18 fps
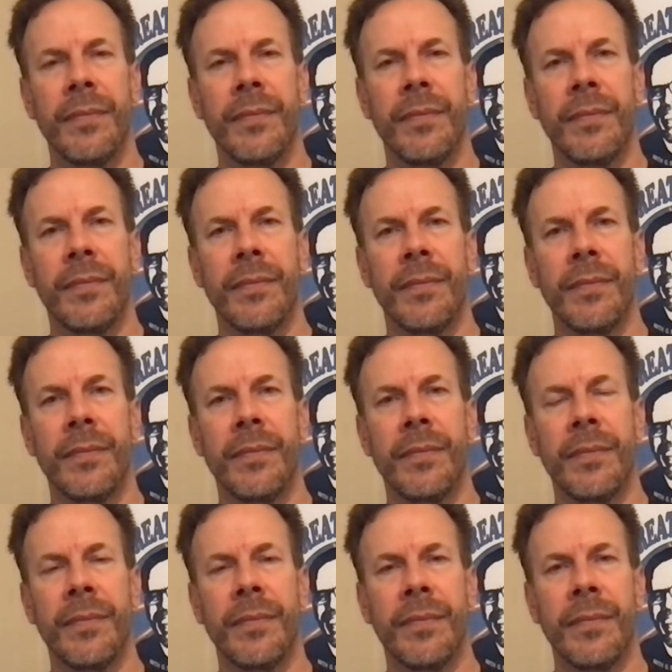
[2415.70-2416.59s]

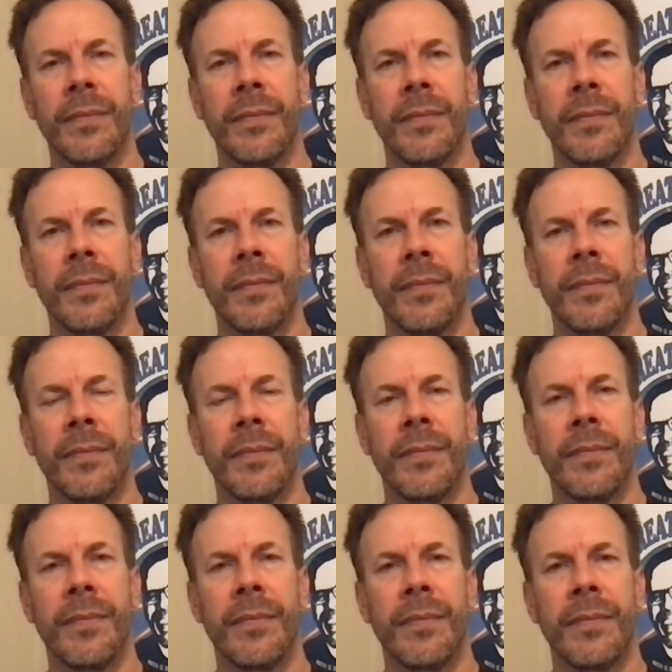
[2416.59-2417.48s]

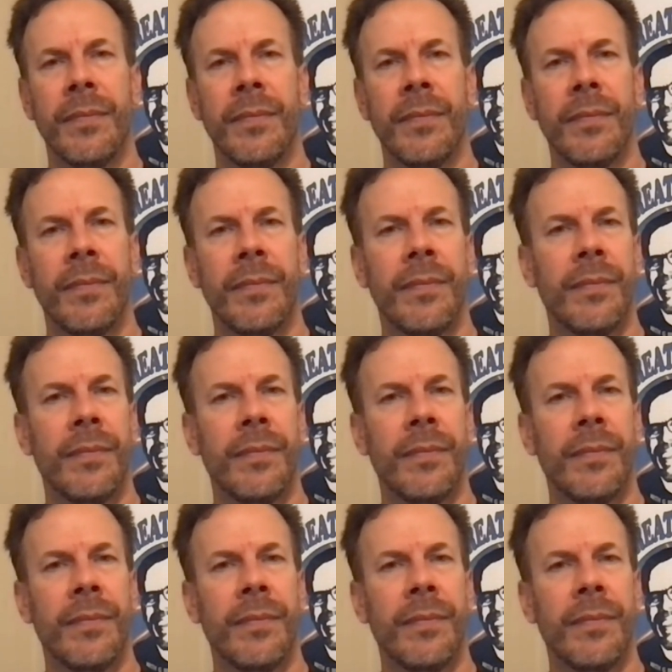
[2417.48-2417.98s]
This person isn't speaking.